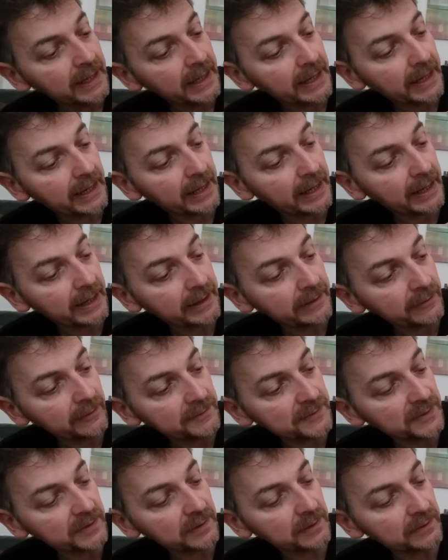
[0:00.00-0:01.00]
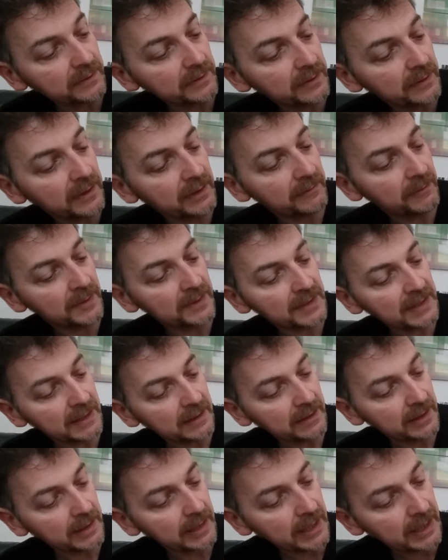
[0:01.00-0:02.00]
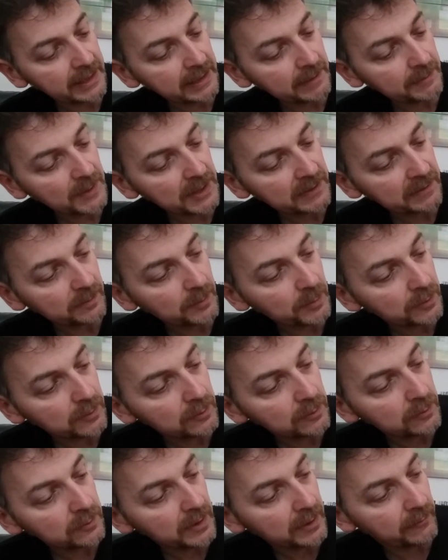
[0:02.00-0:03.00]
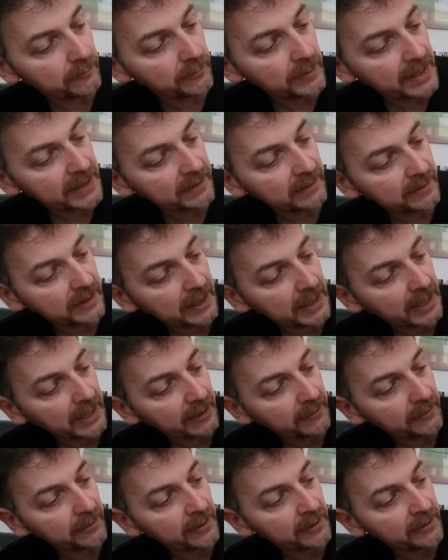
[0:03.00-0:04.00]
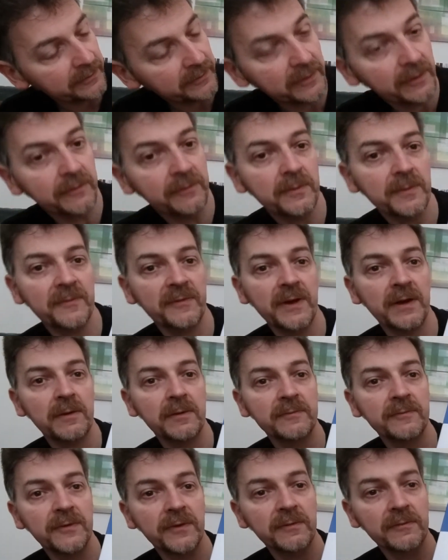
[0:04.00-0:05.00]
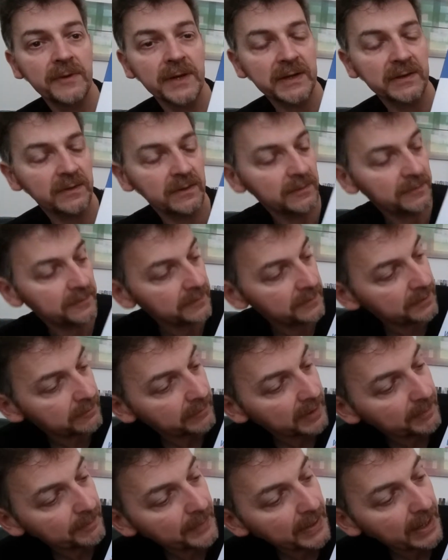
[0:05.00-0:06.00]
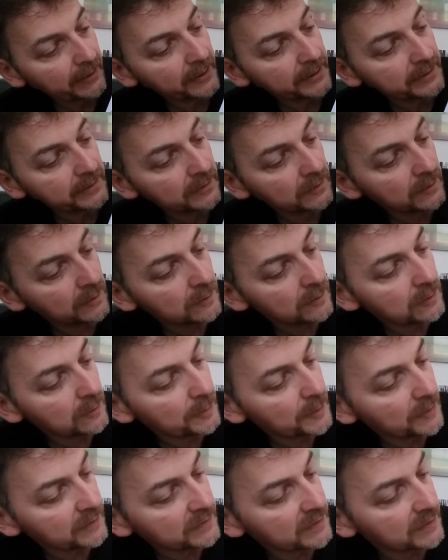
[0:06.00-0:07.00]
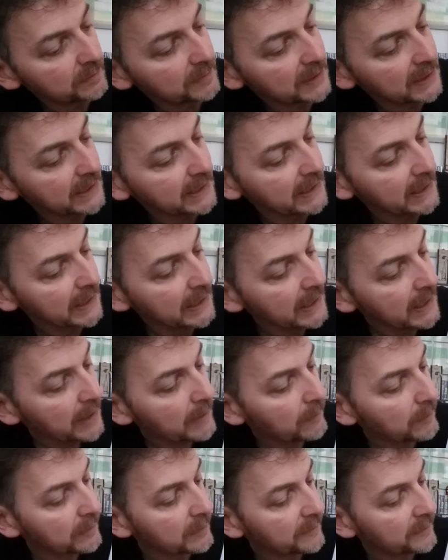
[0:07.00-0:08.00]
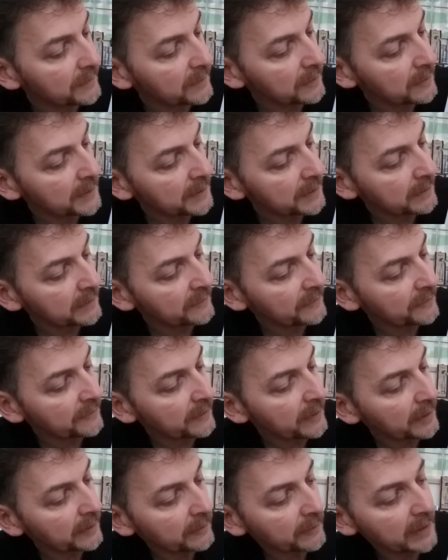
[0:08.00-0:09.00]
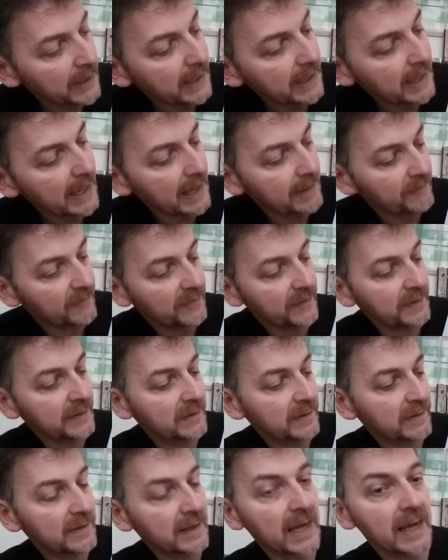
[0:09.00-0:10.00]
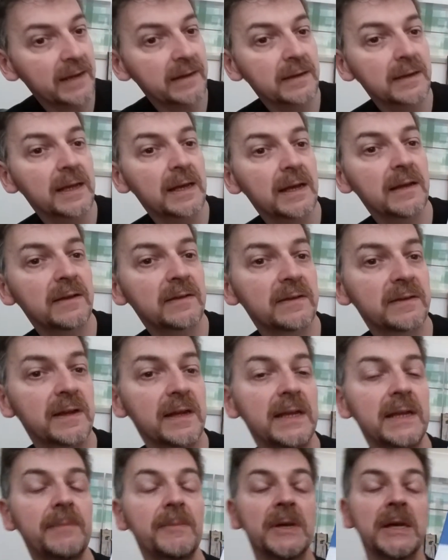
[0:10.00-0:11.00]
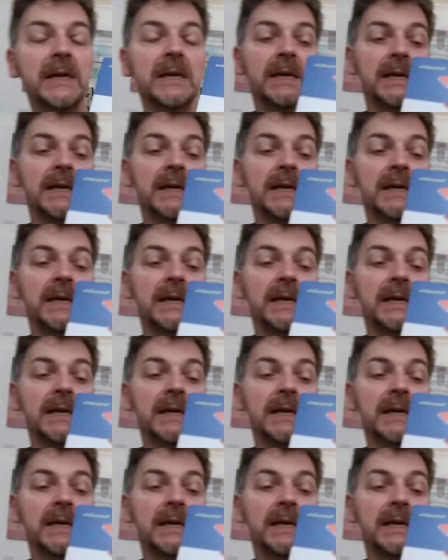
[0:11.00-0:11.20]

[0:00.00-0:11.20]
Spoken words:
And obviously you can do it with the inimitable red aircraft of Baron von Richthofen, the Red Baron, or possibly one of Lieutenant Friedrich Kent in the standard colour scheme.